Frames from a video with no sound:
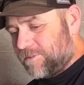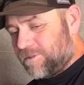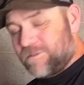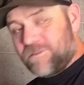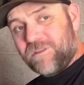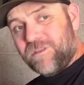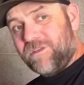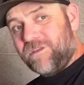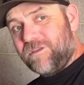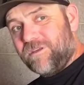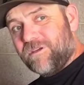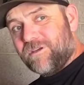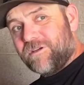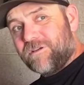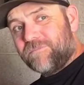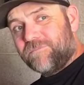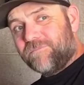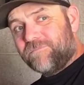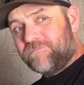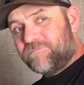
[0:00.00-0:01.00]
And
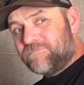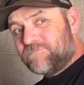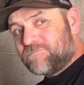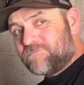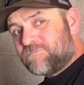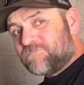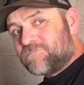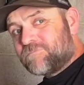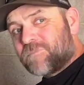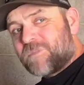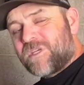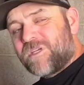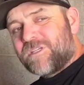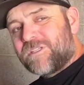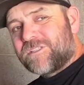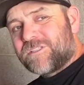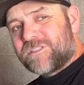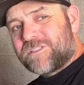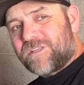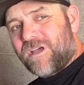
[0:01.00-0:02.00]
the
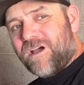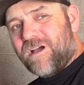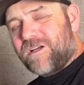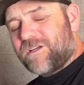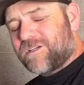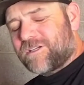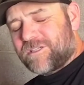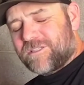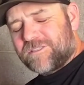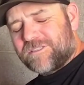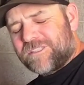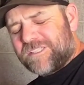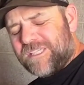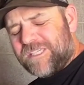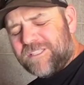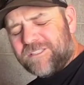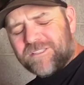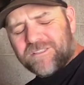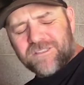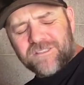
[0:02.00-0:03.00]
stock
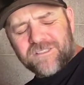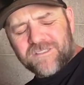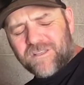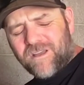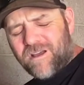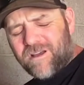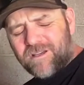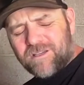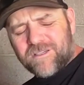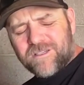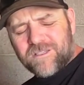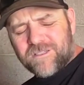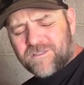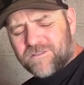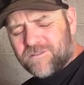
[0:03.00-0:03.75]
seats, the stock